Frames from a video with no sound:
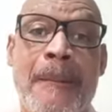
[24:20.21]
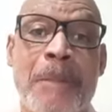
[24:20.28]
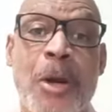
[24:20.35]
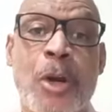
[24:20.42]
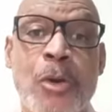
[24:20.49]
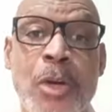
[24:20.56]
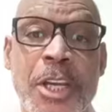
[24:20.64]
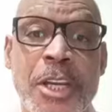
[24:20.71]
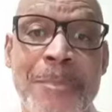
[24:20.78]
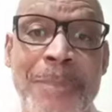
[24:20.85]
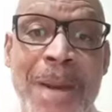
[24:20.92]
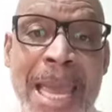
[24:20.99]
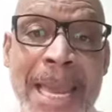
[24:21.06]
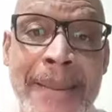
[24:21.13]
But who can you
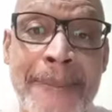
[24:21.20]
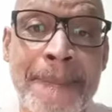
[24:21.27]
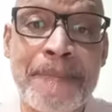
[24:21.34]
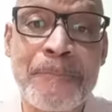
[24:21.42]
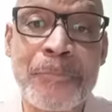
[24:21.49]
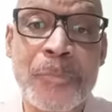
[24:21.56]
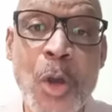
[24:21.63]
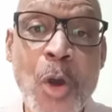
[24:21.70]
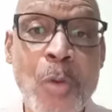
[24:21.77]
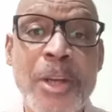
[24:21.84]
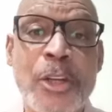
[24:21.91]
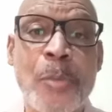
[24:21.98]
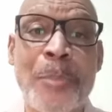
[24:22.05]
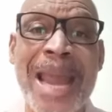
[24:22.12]
blame? Who
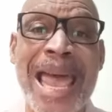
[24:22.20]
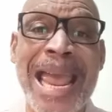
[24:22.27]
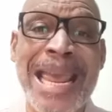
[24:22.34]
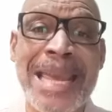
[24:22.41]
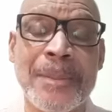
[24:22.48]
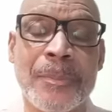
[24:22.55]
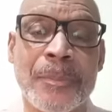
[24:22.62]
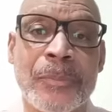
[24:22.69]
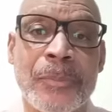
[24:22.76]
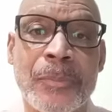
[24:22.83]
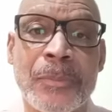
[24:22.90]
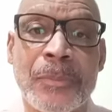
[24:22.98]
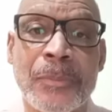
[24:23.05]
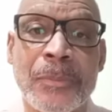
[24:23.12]
would you blame?
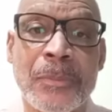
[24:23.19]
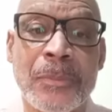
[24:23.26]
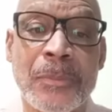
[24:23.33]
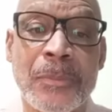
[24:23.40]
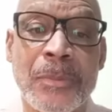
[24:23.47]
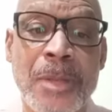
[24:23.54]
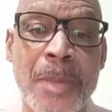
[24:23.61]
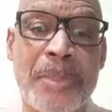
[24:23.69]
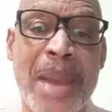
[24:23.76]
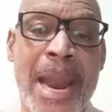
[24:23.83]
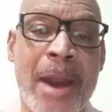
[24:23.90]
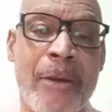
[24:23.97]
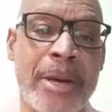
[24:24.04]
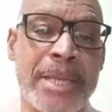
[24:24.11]
The
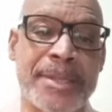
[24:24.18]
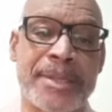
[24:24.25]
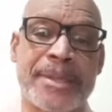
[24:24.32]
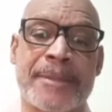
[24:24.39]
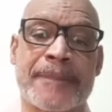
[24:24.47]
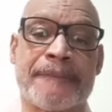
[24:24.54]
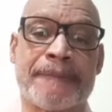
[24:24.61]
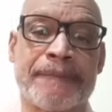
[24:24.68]
parents.